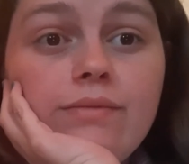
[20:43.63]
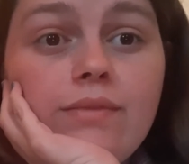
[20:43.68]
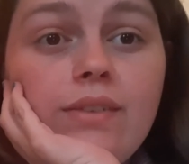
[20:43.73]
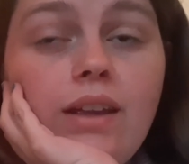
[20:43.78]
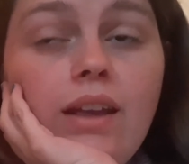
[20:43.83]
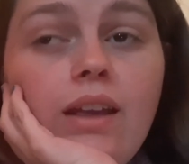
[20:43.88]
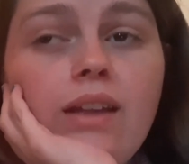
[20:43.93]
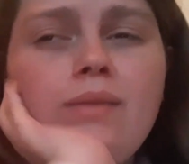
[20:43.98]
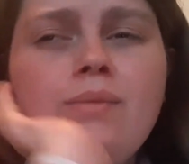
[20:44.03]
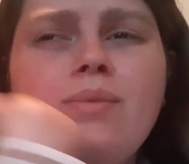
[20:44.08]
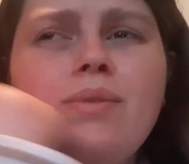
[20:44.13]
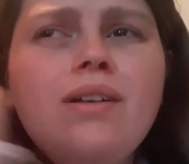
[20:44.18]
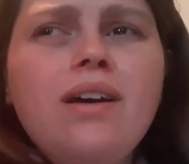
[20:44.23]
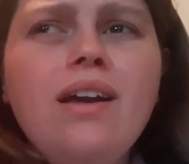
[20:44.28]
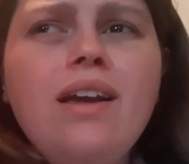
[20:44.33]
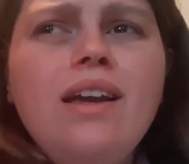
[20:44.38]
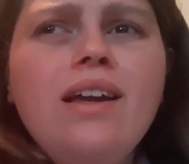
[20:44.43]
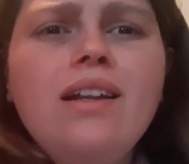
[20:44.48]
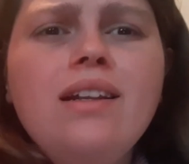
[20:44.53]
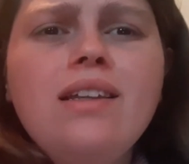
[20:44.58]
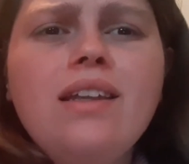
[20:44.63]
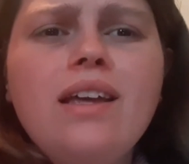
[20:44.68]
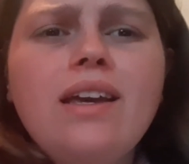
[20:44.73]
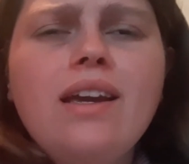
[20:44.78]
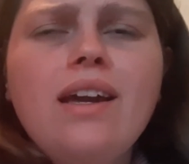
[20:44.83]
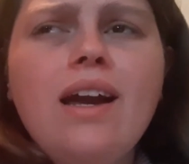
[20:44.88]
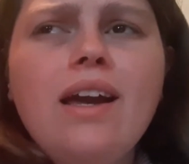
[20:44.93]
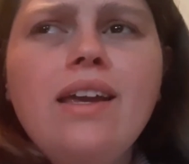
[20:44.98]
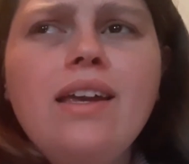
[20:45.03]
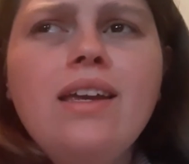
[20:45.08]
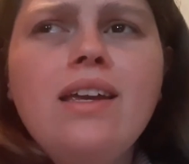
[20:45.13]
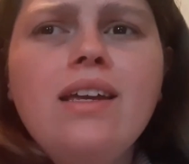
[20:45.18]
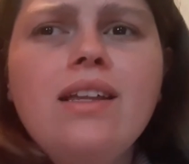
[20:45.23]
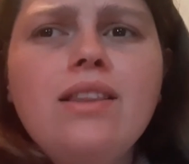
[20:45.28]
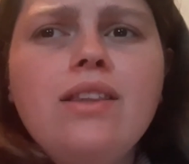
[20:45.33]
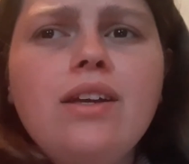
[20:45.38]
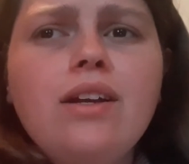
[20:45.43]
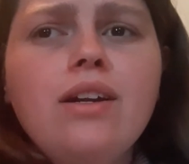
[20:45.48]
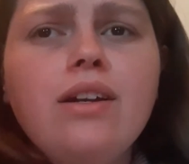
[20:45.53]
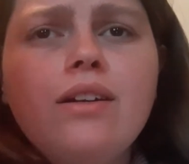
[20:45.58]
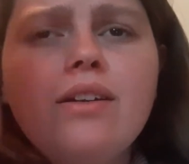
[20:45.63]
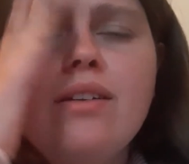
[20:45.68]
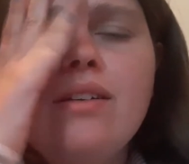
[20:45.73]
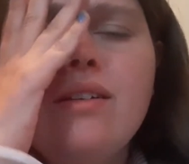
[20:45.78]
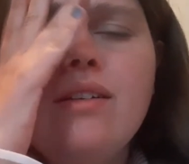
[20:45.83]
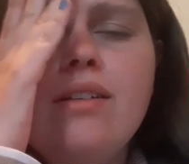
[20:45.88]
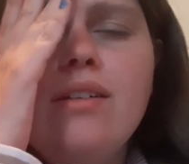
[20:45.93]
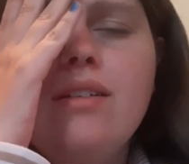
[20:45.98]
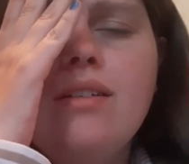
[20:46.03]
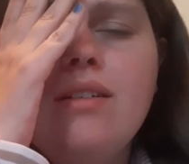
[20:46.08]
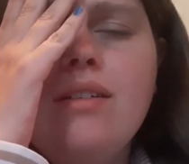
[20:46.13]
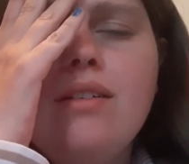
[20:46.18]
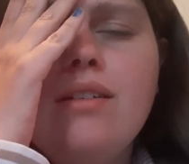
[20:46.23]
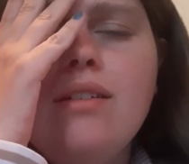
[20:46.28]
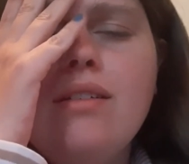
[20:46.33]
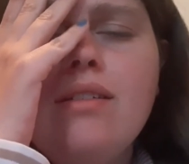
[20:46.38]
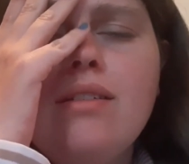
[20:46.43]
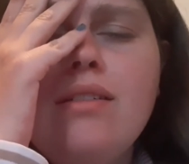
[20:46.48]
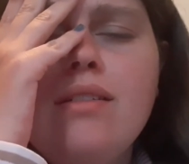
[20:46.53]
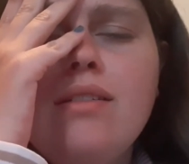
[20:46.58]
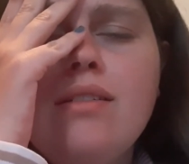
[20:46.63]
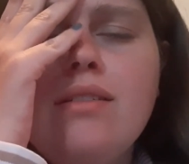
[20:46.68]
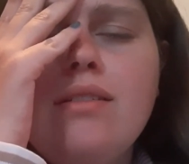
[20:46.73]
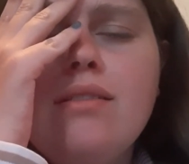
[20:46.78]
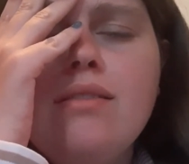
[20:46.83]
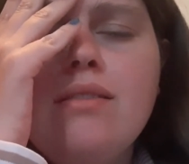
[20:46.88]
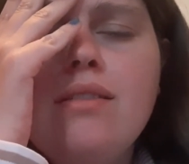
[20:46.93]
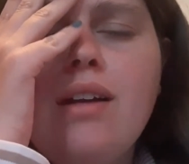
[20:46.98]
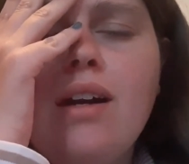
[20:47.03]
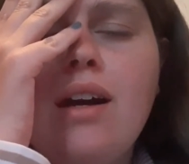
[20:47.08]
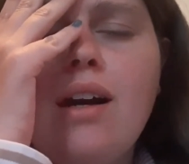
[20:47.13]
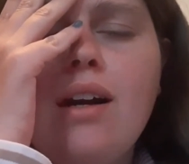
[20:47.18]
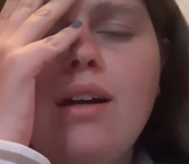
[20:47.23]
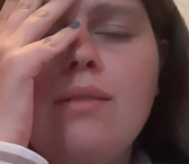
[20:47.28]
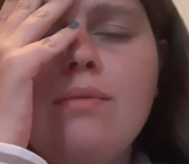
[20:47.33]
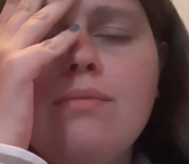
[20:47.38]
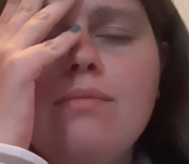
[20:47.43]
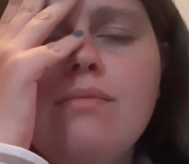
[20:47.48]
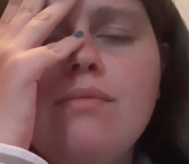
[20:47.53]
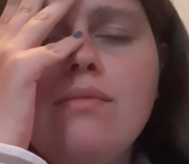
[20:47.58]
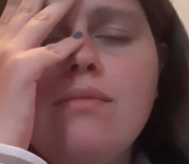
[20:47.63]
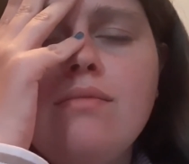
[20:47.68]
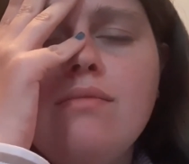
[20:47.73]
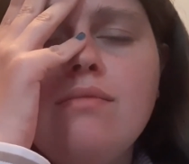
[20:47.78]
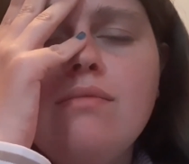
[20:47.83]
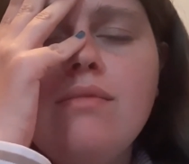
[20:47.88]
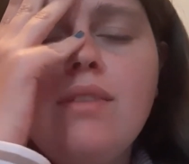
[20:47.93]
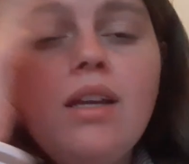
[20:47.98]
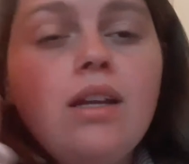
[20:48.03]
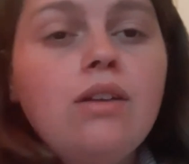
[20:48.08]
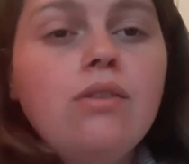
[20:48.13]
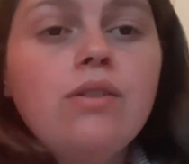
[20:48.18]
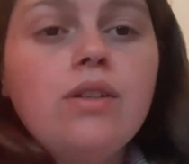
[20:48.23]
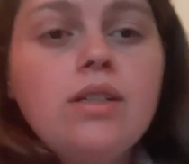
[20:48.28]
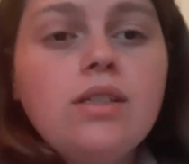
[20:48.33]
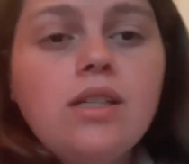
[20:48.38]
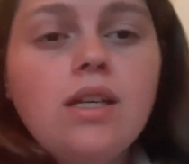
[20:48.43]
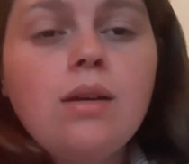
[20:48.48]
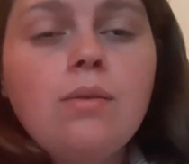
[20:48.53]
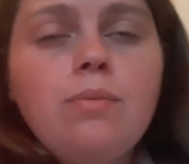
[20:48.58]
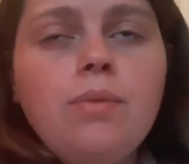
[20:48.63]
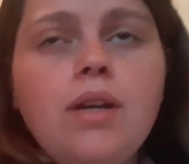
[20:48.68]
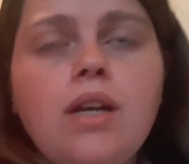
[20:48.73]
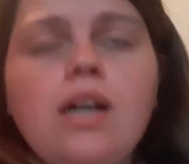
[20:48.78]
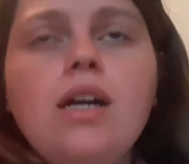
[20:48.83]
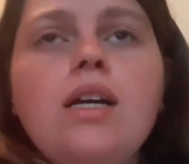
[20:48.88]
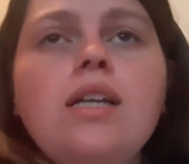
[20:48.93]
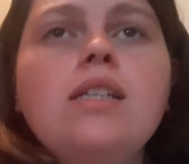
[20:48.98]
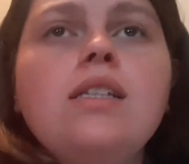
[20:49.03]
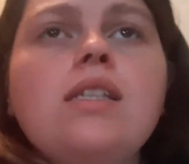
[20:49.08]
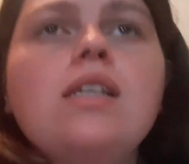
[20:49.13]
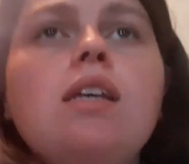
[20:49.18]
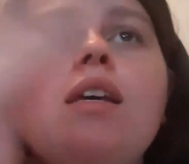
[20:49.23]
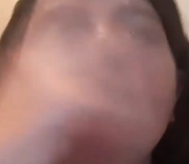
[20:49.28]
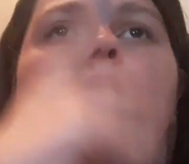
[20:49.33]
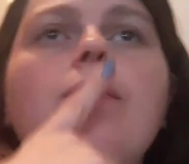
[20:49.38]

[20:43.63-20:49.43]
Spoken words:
And like I can get their annual exam because